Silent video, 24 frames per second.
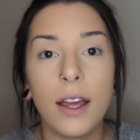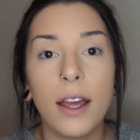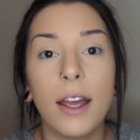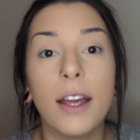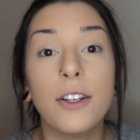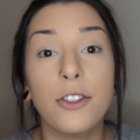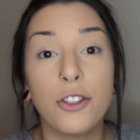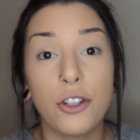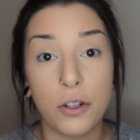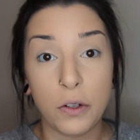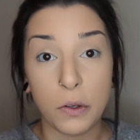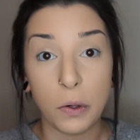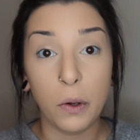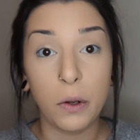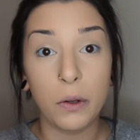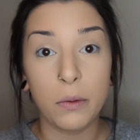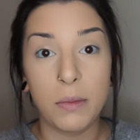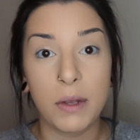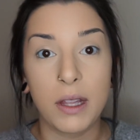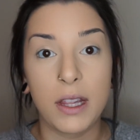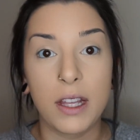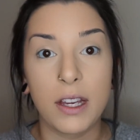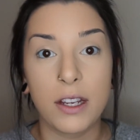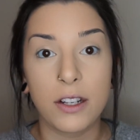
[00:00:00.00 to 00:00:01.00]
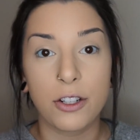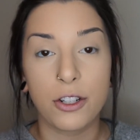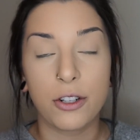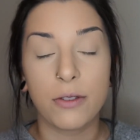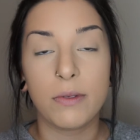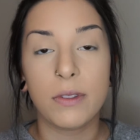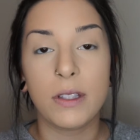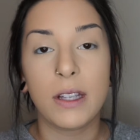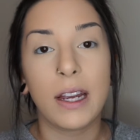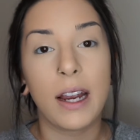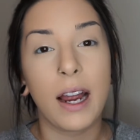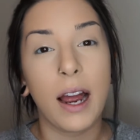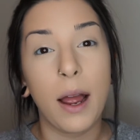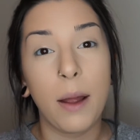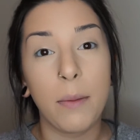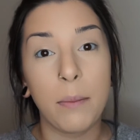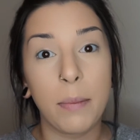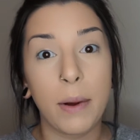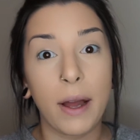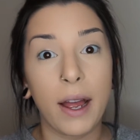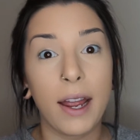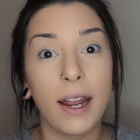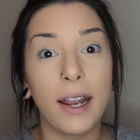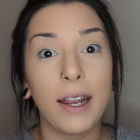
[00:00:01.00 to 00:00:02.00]
and she told me this, she was like, I'm
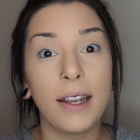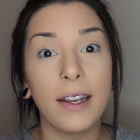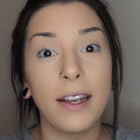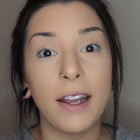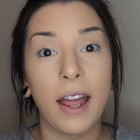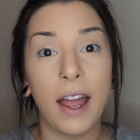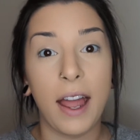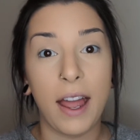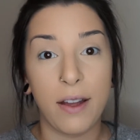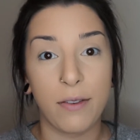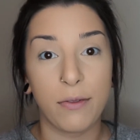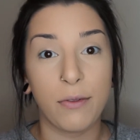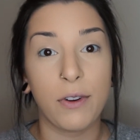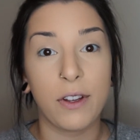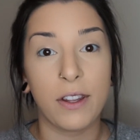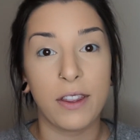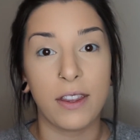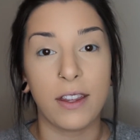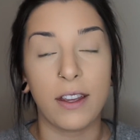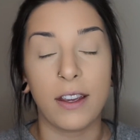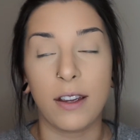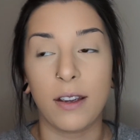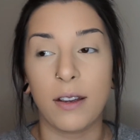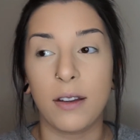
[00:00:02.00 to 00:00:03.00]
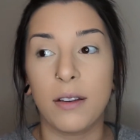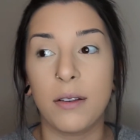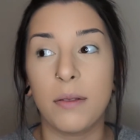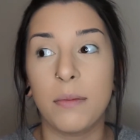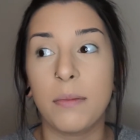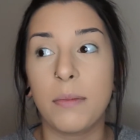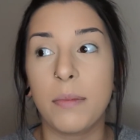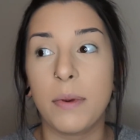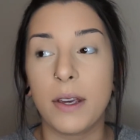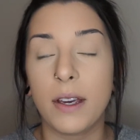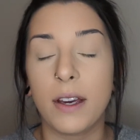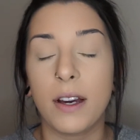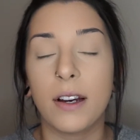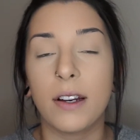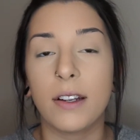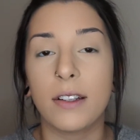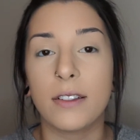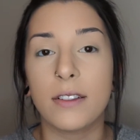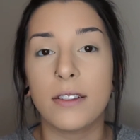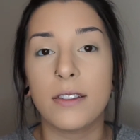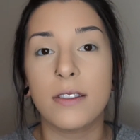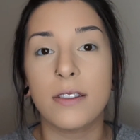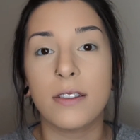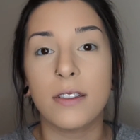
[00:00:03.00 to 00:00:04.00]
buying everything
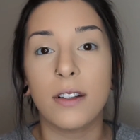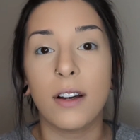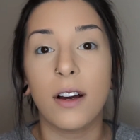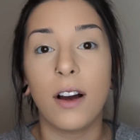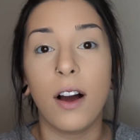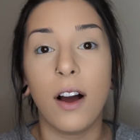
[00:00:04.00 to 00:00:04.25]
because